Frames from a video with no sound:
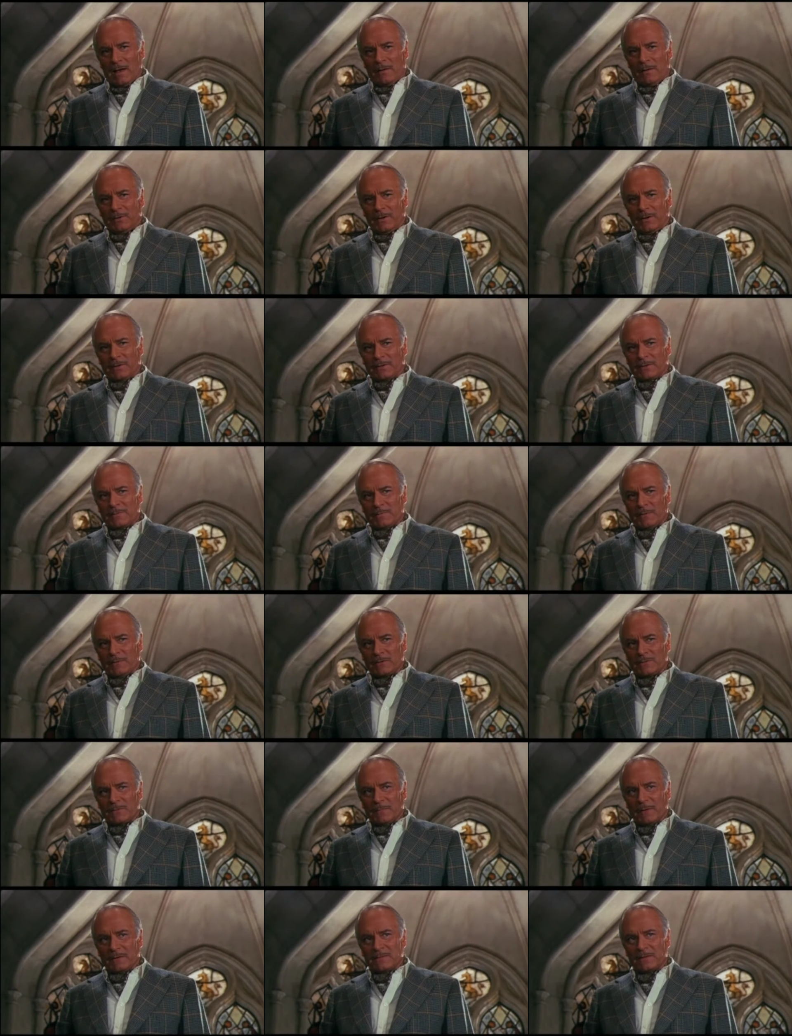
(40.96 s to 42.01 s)
I will not
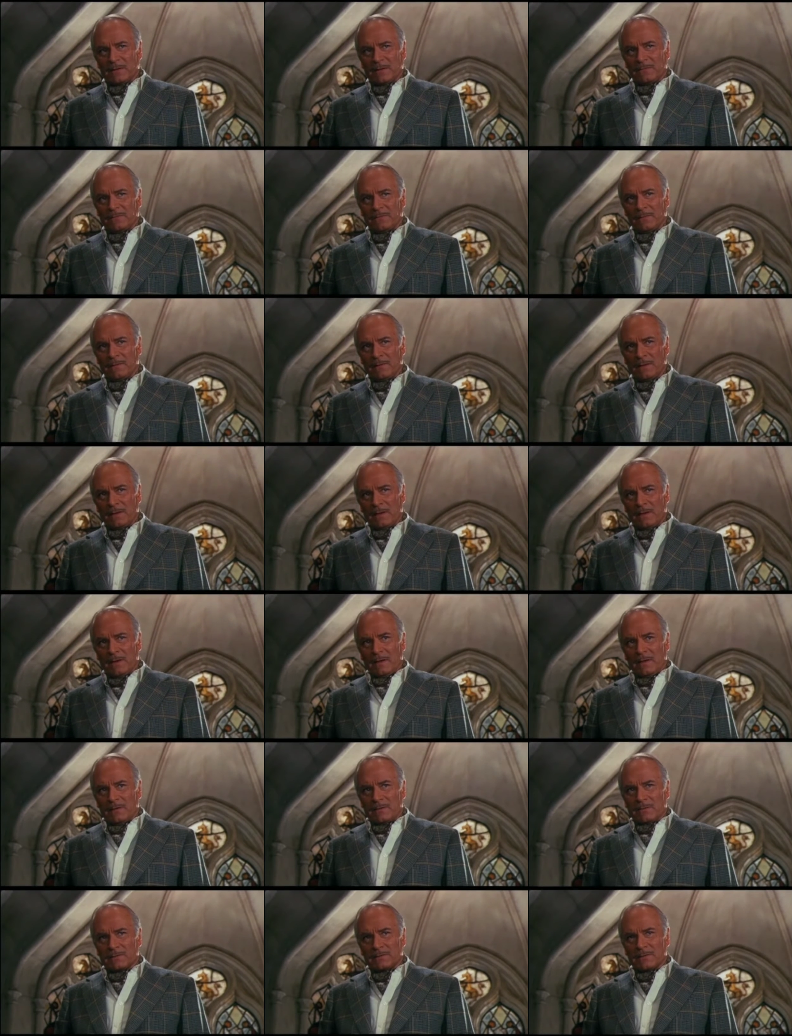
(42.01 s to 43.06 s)
expose myself
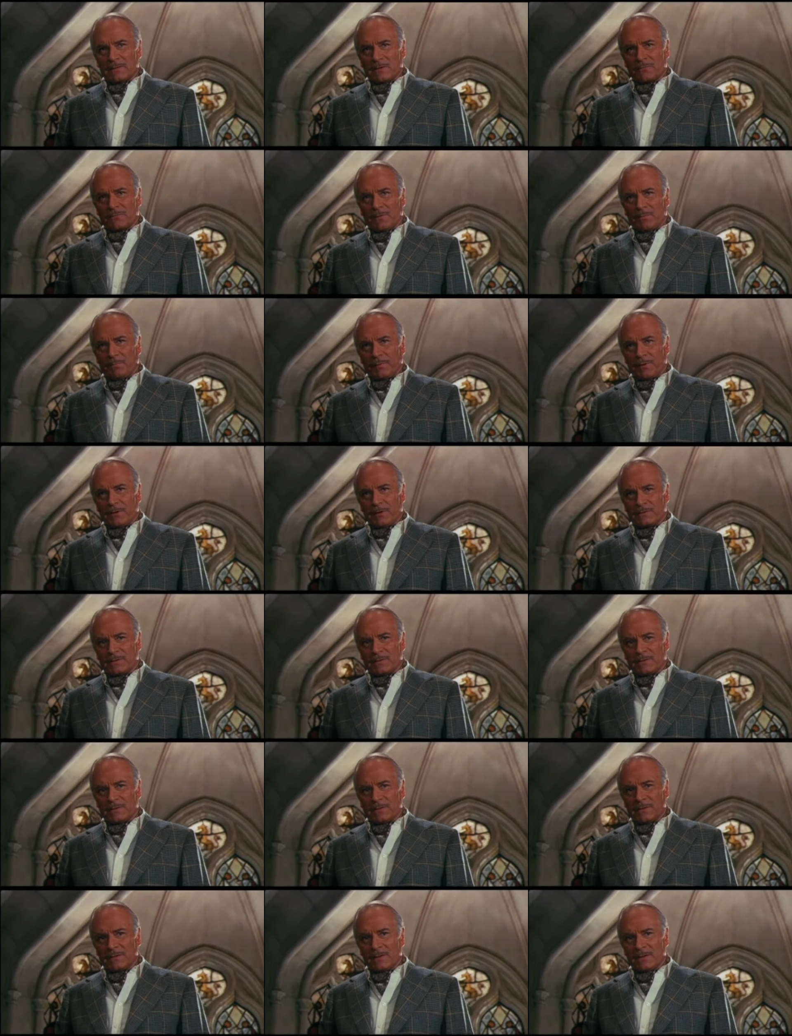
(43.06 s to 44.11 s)
to such
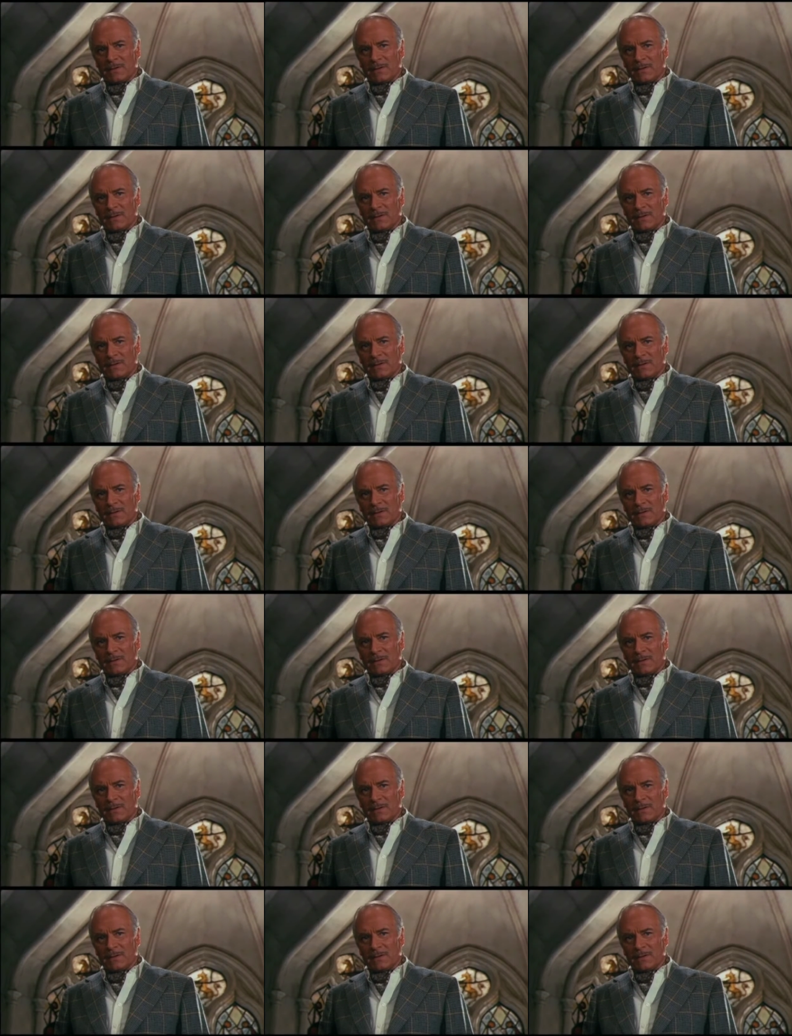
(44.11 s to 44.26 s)
reproaches.